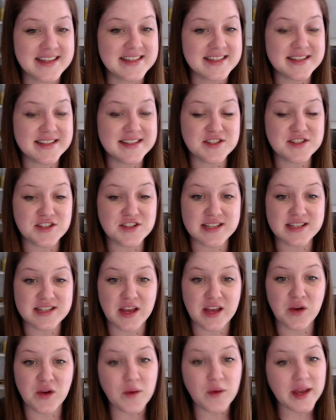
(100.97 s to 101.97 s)
This is just a
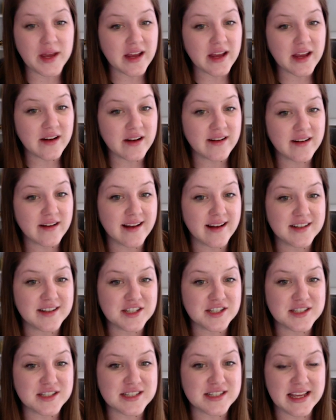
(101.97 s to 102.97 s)
quick introduction to
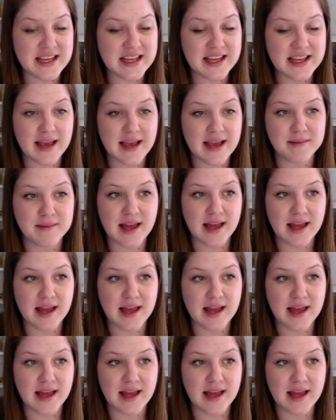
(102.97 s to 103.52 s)
Ecamm Live.